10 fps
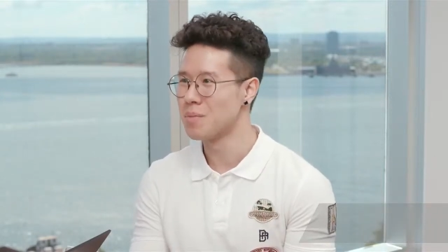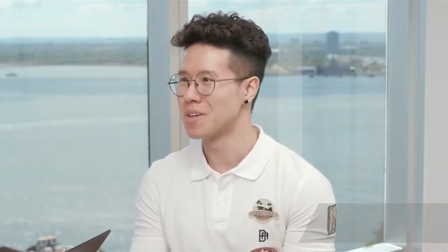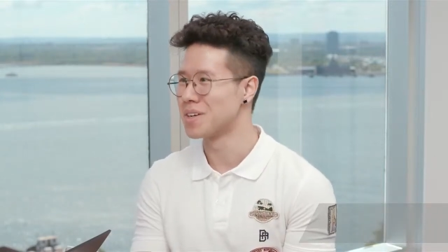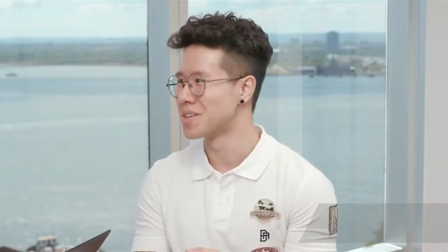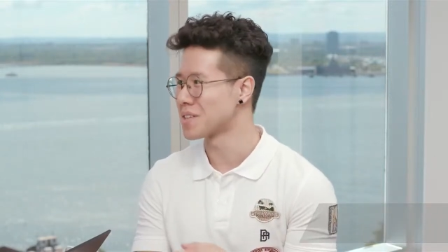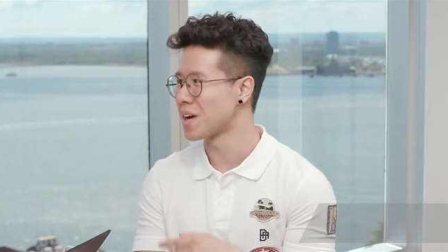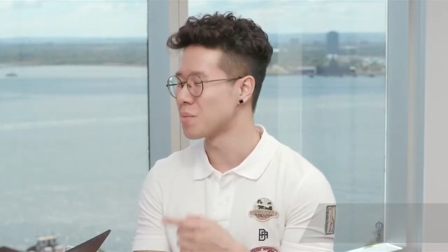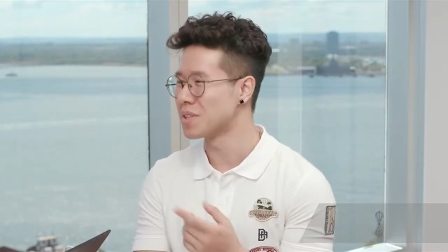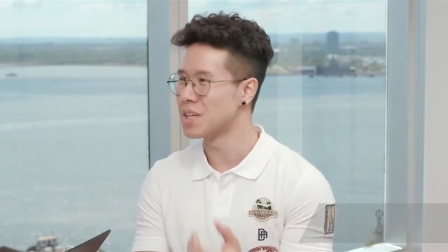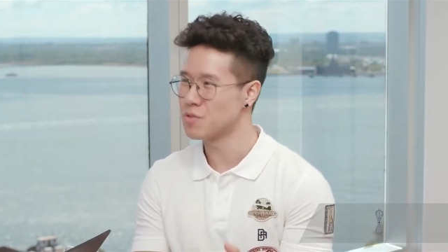because I
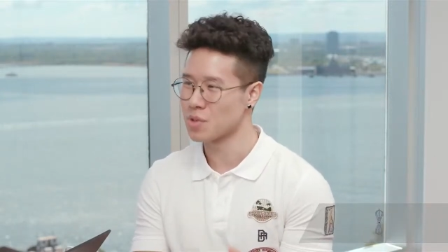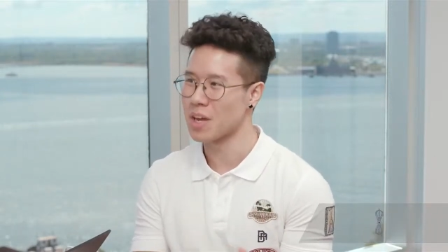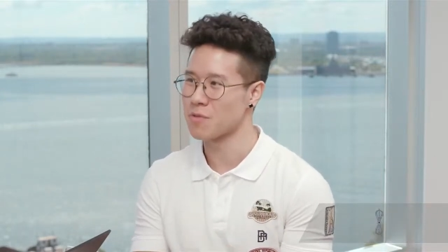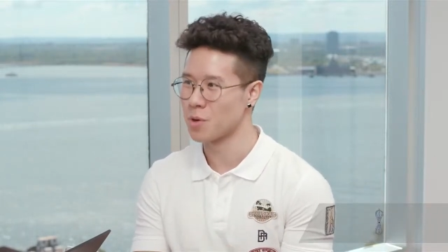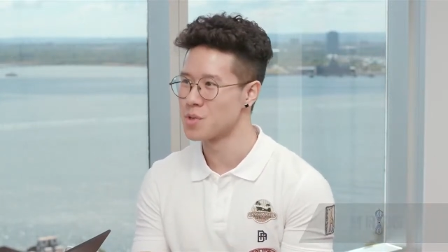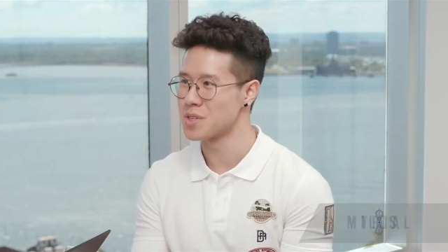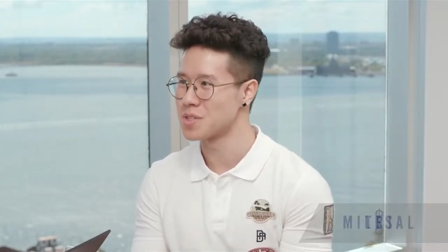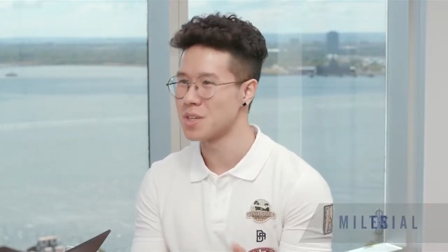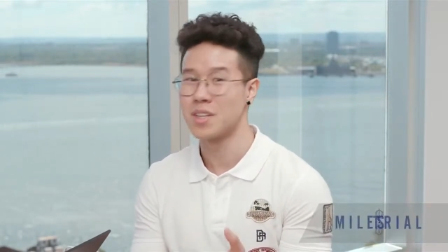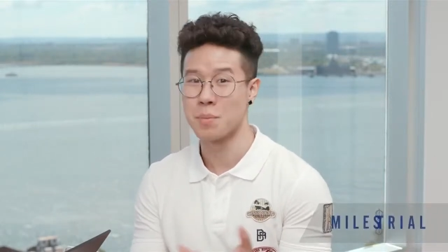believe July 1st
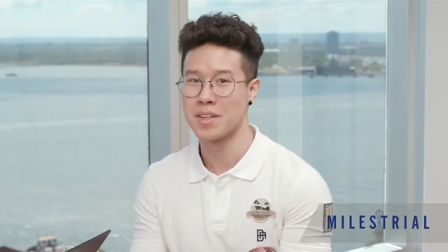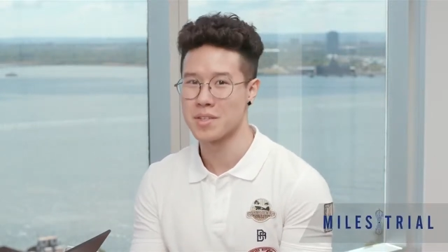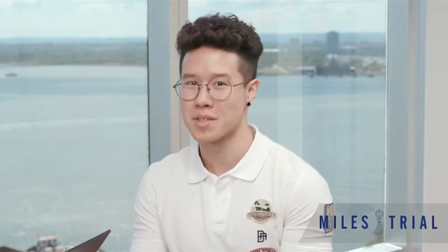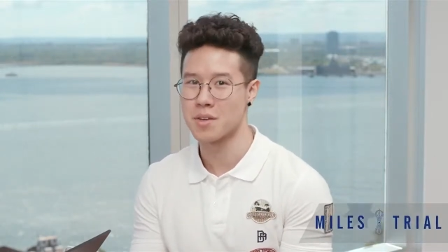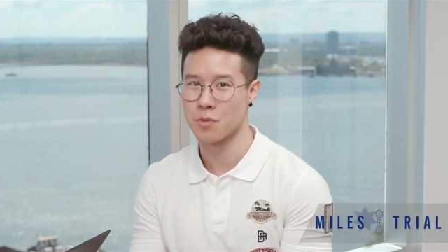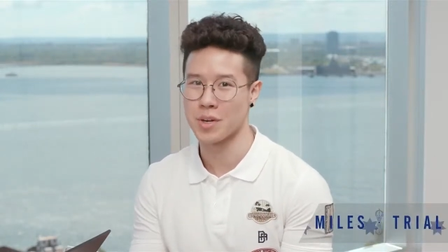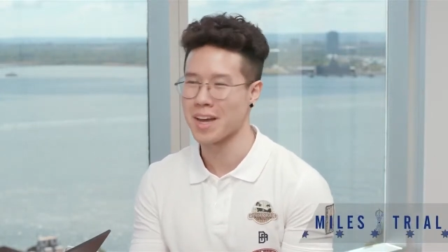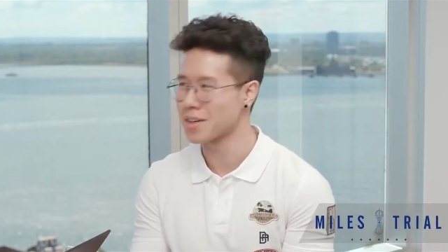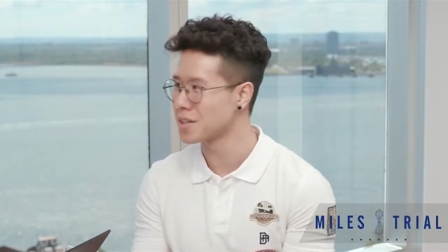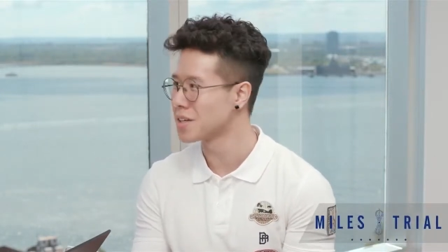is the Independence Day for
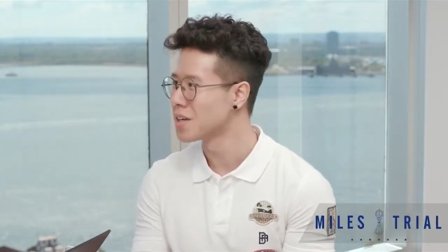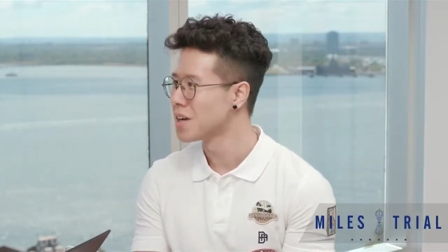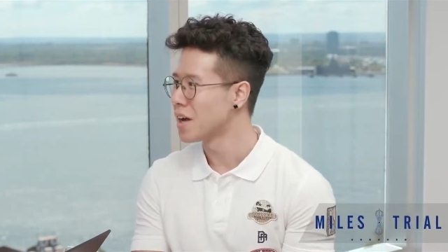Canada,